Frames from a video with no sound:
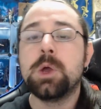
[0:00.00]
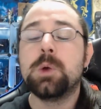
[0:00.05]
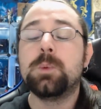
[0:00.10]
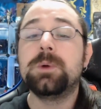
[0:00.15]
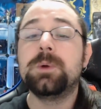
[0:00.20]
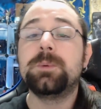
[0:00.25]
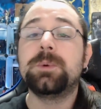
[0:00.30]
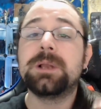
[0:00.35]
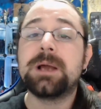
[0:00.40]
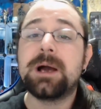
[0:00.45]

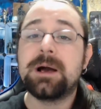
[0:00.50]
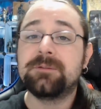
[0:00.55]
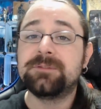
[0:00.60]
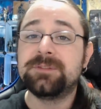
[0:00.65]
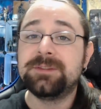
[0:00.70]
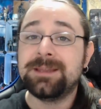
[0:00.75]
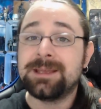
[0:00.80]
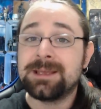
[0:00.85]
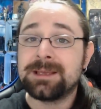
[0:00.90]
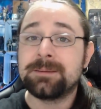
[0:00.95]
we will
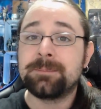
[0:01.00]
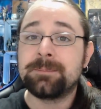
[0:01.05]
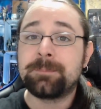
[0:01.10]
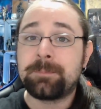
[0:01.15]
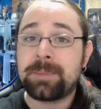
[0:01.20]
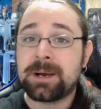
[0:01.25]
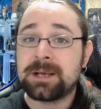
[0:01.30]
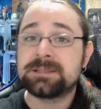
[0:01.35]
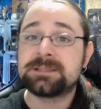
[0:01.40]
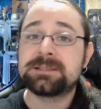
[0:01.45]
have the
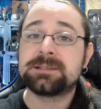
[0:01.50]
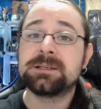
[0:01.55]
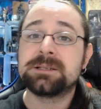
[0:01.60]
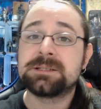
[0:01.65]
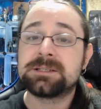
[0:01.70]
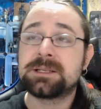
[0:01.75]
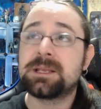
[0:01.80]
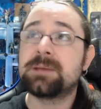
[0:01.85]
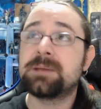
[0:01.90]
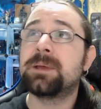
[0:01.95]
patch
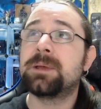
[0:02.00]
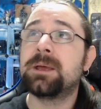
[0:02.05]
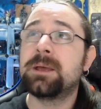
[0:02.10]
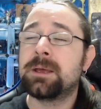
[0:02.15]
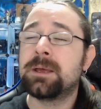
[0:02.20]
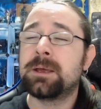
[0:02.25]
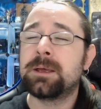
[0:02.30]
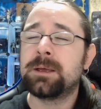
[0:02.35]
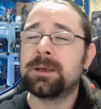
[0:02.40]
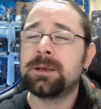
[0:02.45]

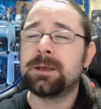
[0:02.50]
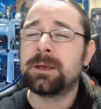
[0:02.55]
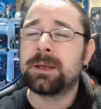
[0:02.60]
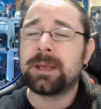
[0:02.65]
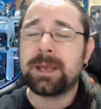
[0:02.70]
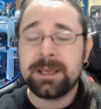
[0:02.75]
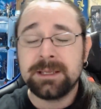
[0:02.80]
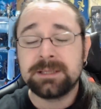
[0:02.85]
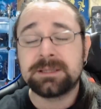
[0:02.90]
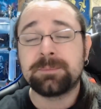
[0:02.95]

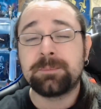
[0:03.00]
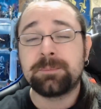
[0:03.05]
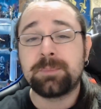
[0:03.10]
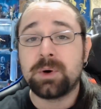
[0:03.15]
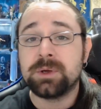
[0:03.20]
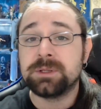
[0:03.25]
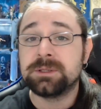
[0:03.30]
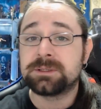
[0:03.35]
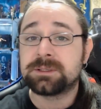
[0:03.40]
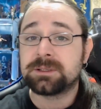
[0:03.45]

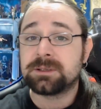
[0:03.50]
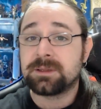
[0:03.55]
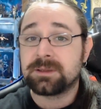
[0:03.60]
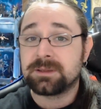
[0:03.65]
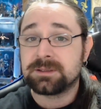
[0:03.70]
8.0.